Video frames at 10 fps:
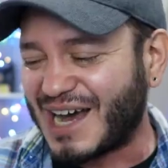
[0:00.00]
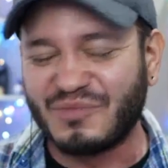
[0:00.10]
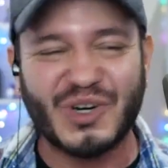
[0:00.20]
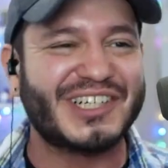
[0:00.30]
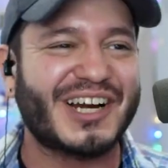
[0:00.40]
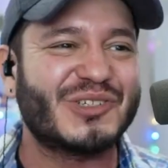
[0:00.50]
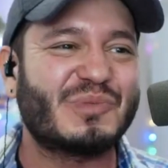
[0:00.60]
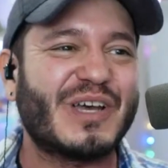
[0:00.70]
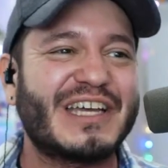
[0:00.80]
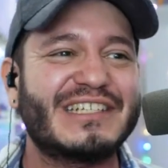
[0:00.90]
Juan Carlos
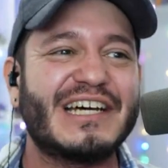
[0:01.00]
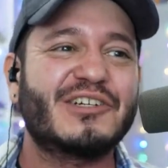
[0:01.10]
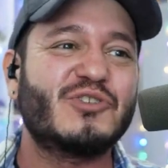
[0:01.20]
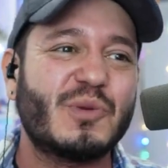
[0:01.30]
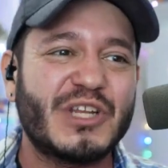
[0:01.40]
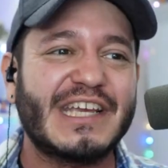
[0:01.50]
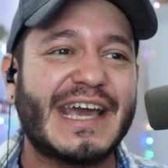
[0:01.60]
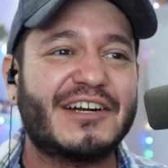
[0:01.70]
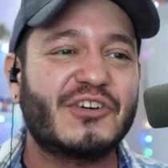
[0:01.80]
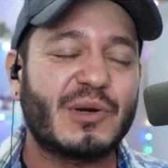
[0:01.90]
Bagnell, contributing
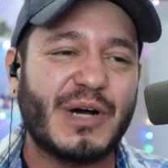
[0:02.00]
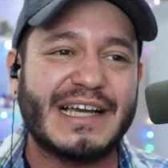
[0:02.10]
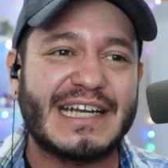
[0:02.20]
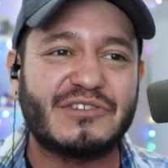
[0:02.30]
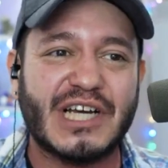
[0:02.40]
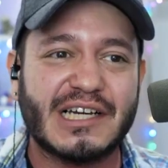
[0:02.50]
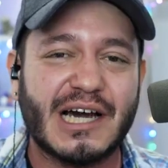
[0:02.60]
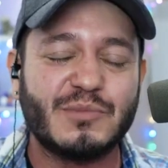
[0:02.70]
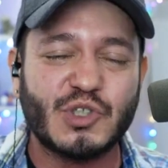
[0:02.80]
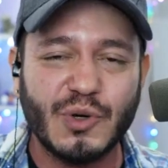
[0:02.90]
editor at pocket now dot
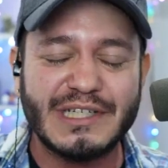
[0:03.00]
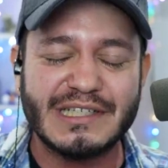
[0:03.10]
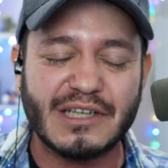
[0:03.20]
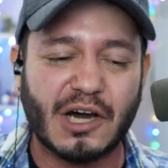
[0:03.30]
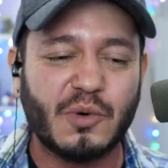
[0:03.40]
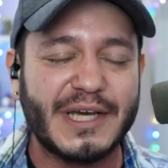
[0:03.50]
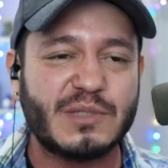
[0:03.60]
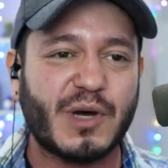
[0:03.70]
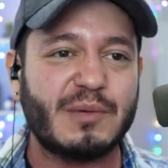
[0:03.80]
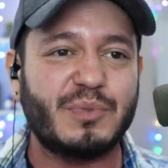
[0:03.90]
com, joined as always
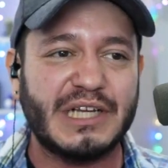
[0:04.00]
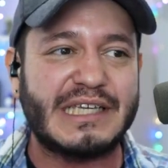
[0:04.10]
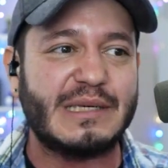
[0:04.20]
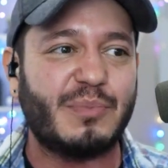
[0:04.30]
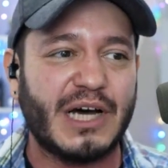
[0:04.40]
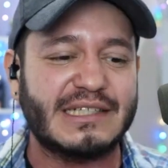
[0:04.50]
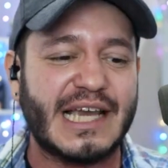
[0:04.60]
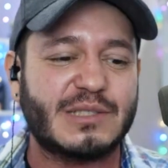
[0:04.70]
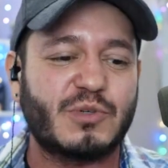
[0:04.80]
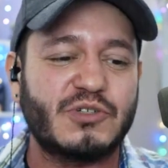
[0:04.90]
by plucky
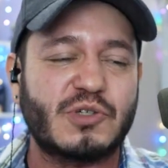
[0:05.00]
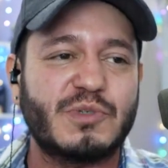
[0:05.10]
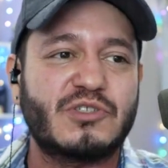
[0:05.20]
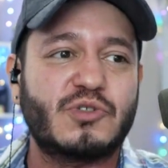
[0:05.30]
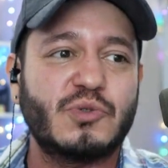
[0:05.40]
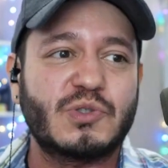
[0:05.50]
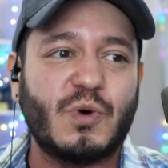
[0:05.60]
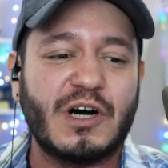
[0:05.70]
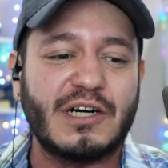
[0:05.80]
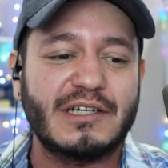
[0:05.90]
podcast producer, Mister Jules
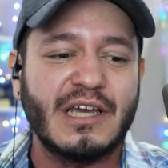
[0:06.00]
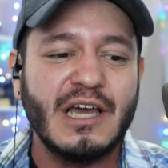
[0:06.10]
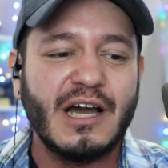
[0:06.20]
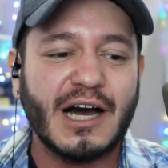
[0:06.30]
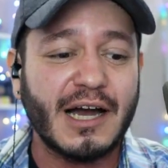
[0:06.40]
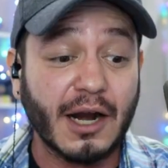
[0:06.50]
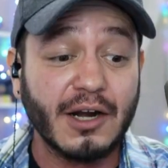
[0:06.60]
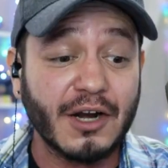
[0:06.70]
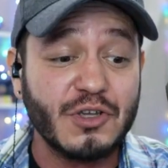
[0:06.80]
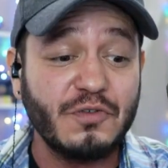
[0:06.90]
Wong. Uh, are,
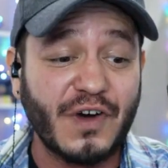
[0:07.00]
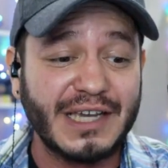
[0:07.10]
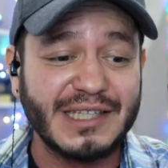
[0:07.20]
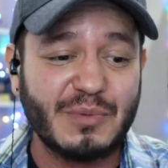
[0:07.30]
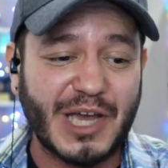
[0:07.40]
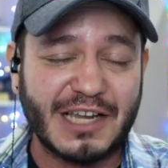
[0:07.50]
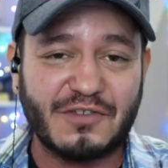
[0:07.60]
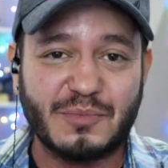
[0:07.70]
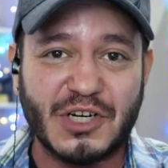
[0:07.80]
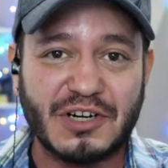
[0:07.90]
are you finally back
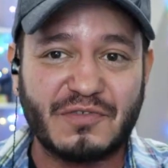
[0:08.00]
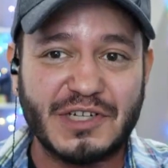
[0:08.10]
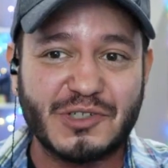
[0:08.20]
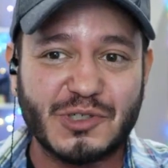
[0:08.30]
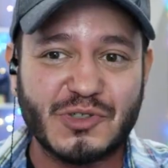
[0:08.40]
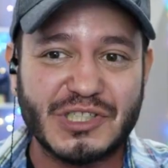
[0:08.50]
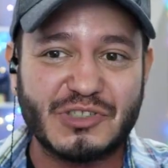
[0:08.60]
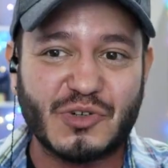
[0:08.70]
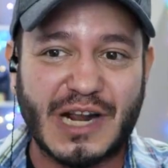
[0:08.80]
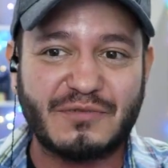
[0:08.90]
from your adventures and
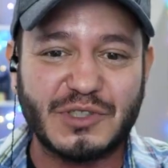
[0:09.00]
travels?